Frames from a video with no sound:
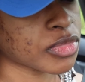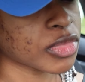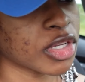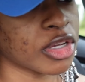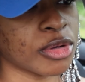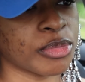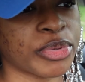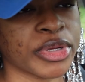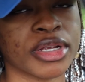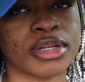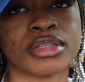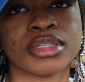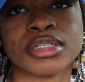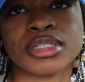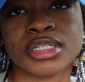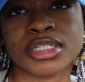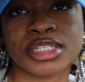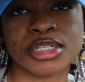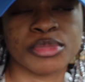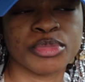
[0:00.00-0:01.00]
apparently
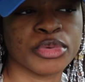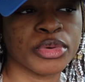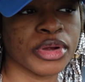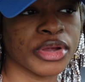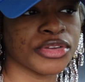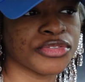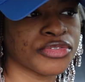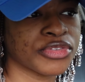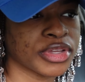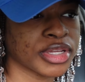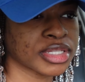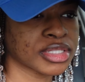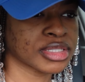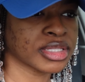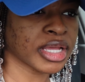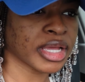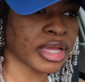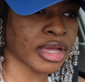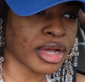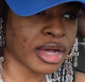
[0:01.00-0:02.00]
the temporary fix
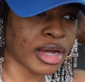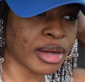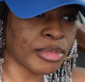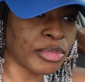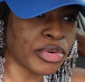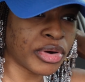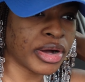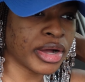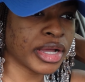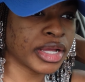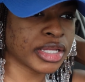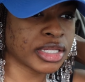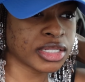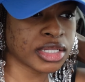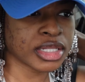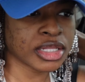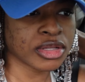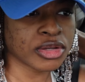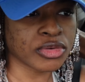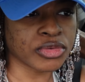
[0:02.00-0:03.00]
that i bought
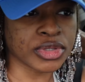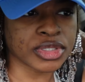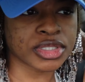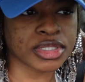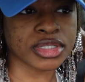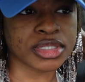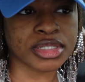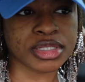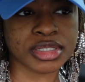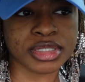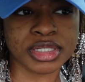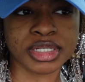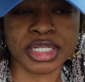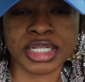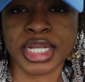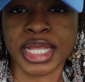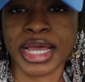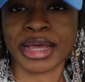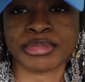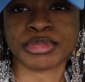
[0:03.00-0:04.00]
which is an
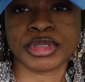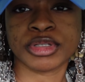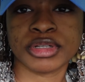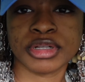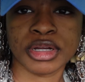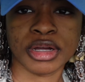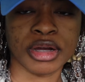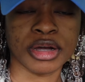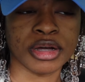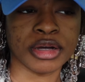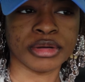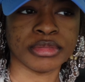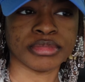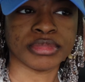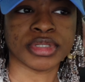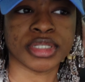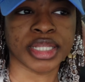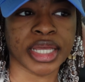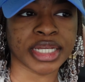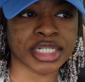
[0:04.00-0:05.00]
adapter um
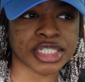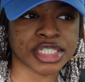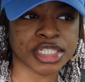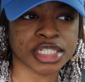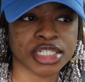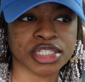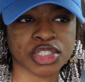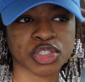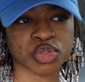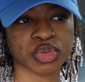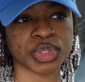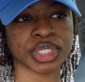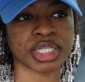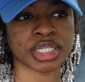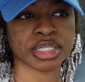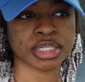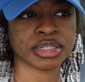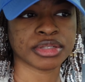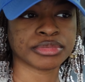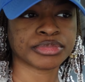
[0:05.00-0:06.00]
that shit is
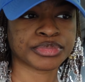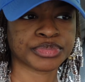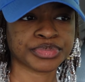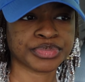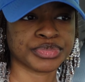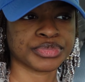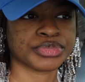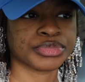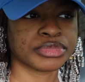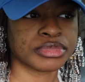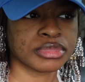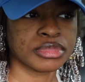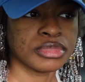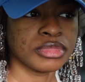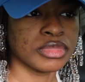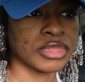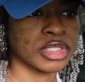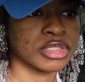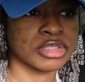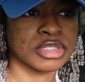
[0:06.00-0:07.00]
tweaking
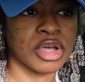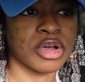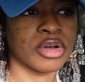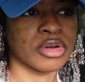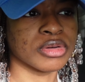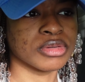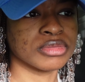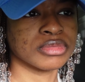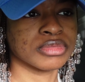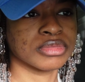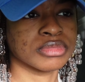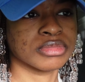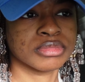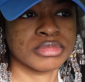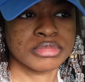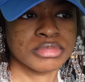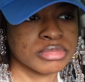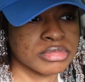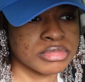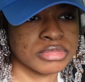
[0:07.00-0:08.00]
so
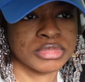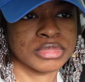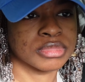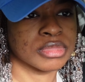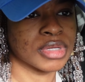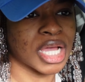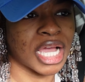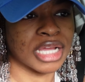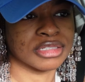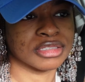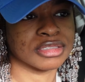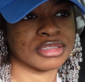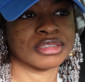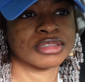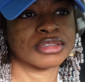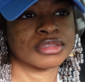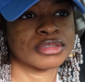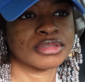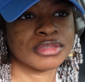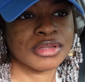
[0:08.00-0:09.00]
I
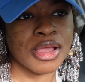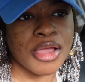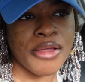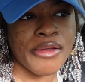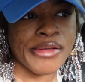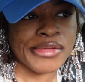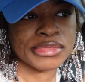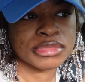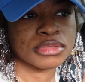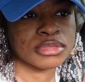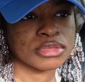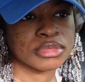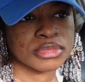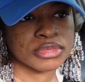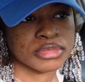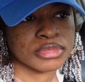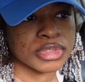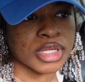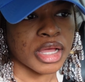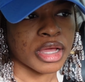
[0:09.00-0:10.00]
just
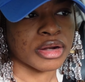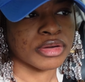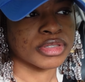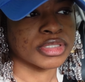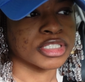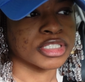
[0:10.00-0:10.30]
I don't